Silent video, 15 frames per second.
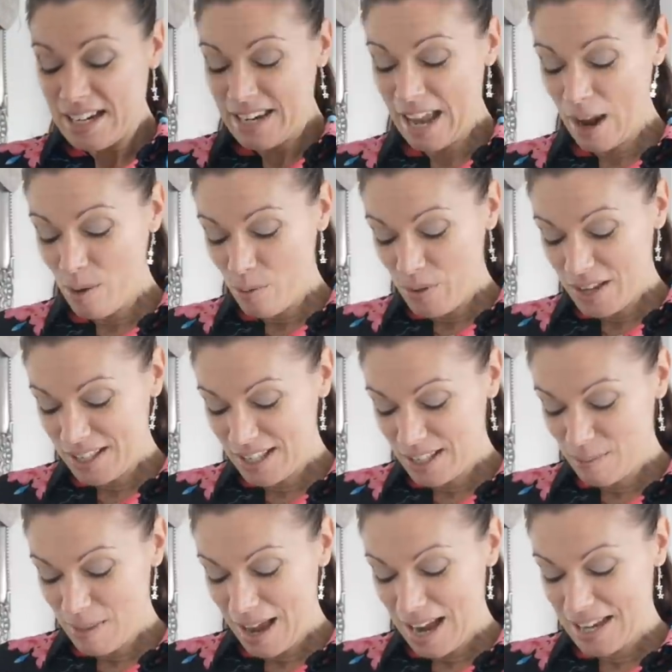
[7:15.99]
Now, this is
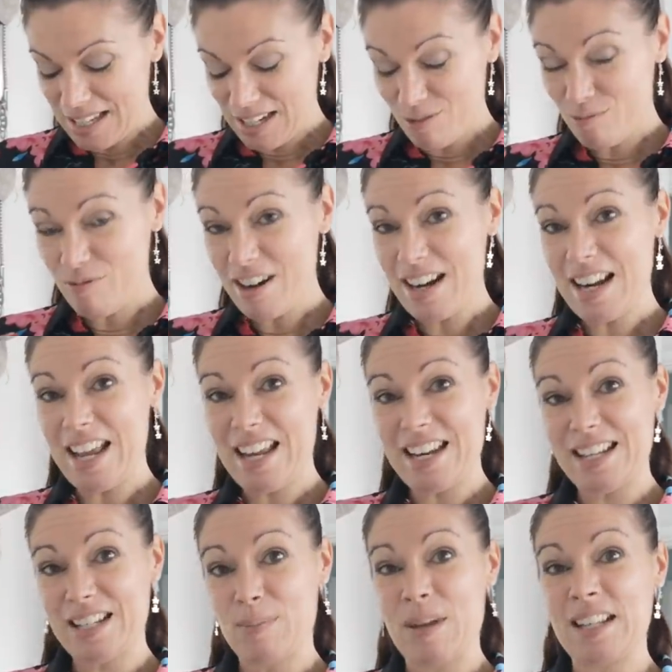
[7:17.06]
made in a really
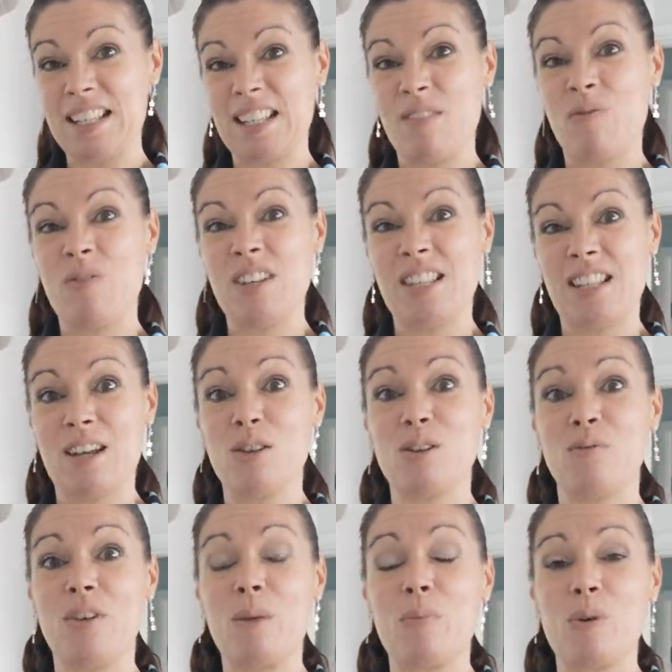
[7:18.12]
inexpensive
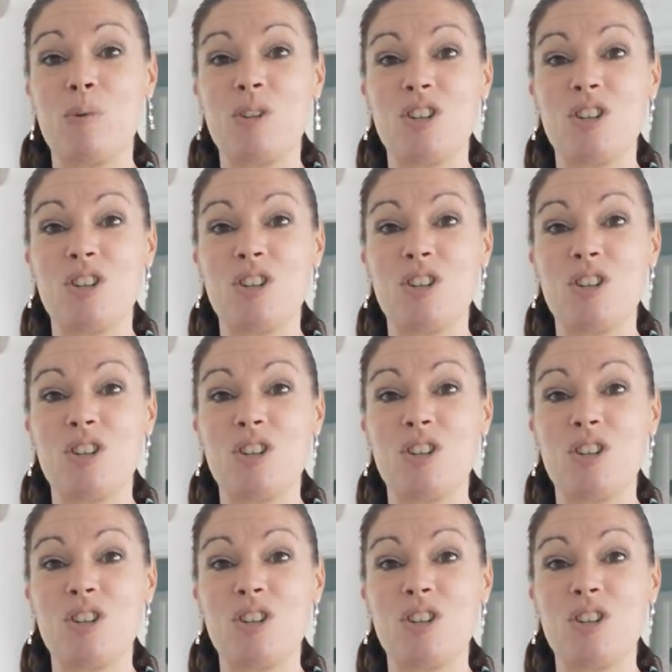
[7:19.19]
viscose fabric,